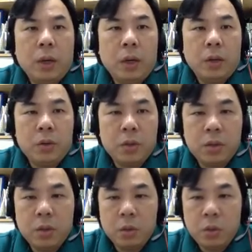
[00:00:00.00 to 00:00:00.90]
are
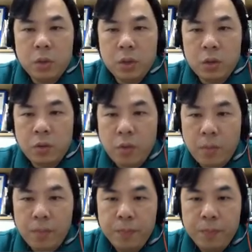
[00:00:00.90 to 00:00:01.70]
interested to transform